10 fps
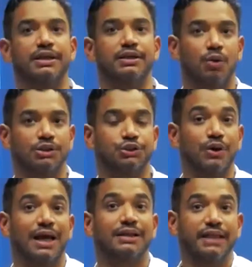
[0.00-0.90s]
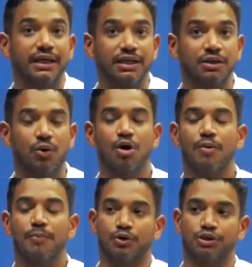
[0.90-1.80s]
arrive with
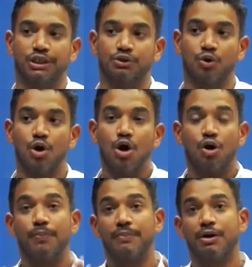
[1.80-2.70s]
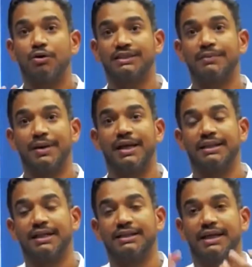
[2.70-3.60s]
fractured innovation
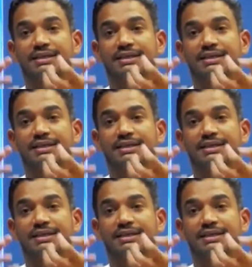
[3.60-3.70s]
systems